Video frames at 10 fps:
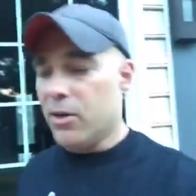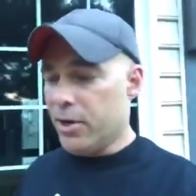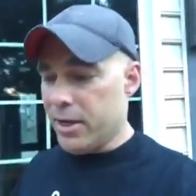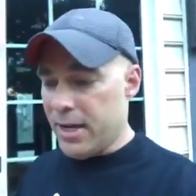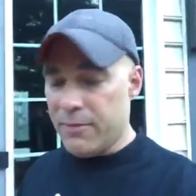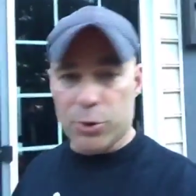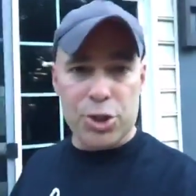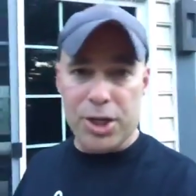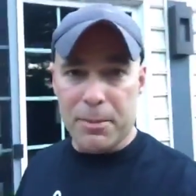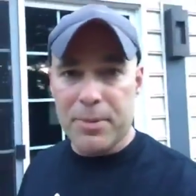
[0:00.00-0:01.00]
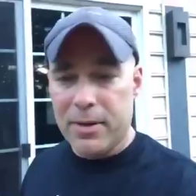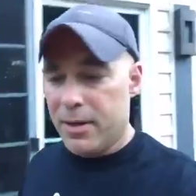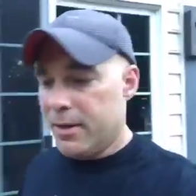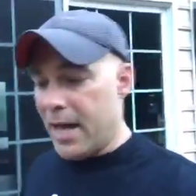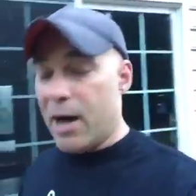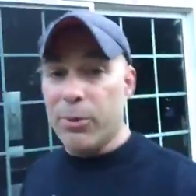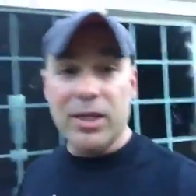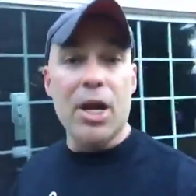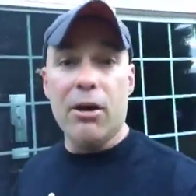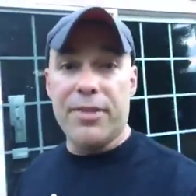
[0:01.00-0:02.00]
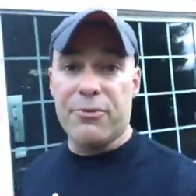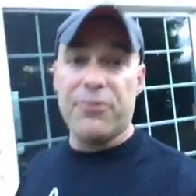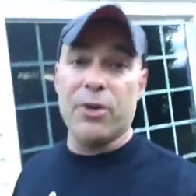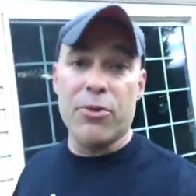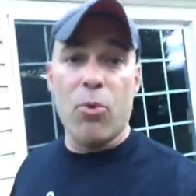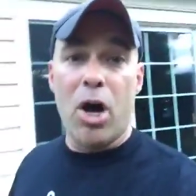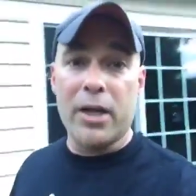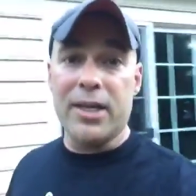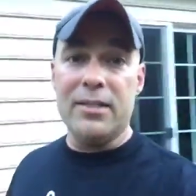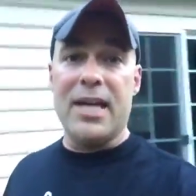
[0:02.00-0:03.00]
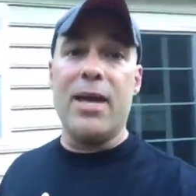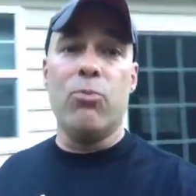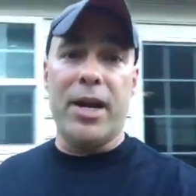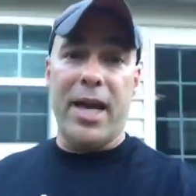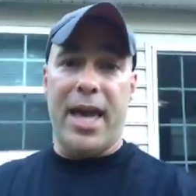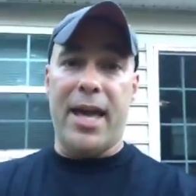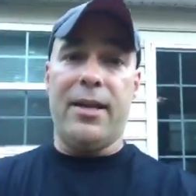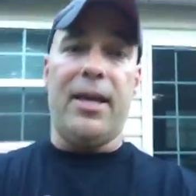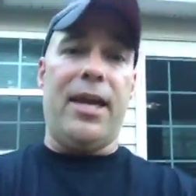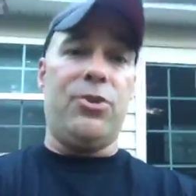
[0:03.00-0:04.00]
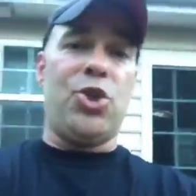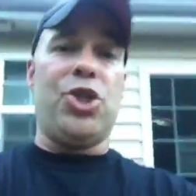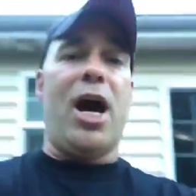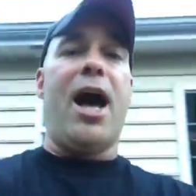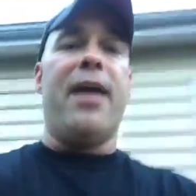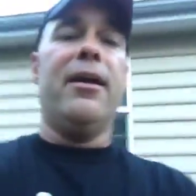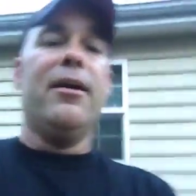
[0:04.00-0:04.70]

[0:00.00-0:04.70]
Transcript: on a naval ship. Now, we know that Fear the Walking Dead went ahead and shot